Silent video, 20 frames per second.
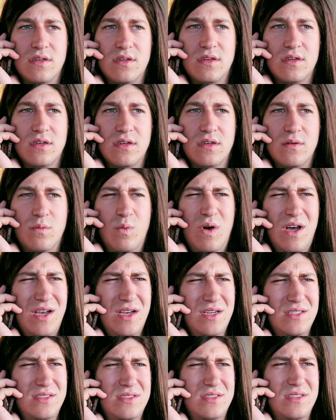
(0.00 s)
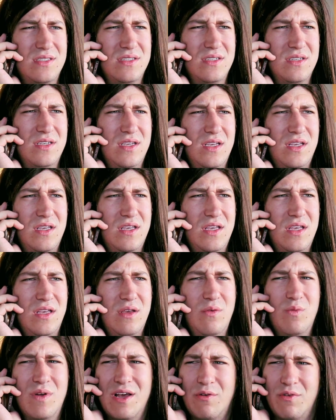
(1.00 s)
I was like, what?
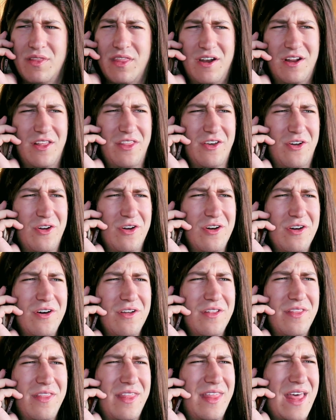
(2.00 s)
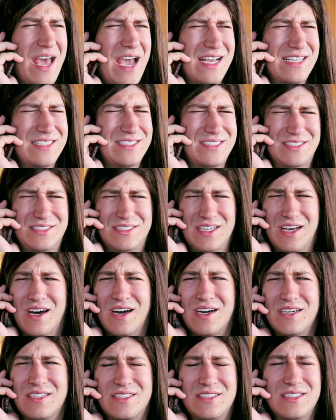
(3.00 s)
He went out with another girl? Like, that
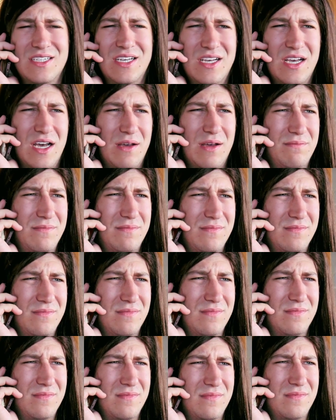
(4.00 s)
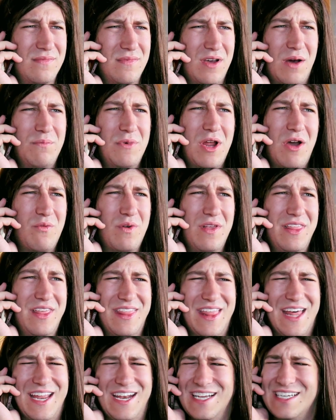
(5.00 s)
sucks. Like, I know I'm
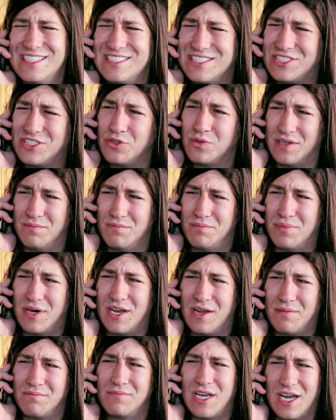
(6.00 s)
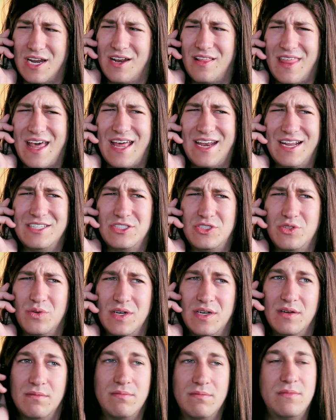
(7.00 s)
not into him, but I'm kind of that
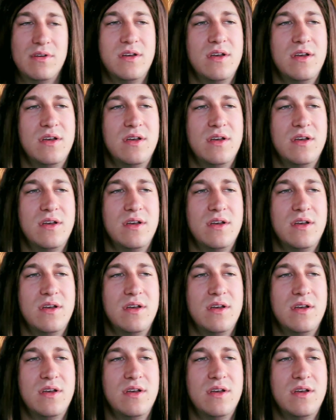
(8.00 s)
into him.